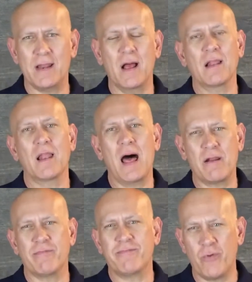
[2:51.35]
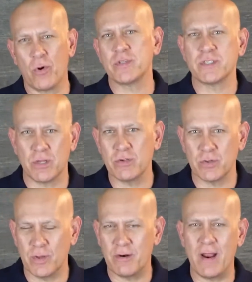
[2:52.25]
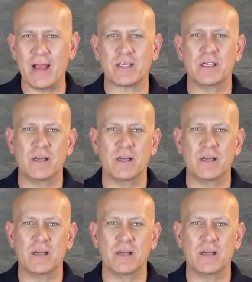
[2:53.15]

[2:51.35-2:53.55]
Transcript: a lot of forced social interaction,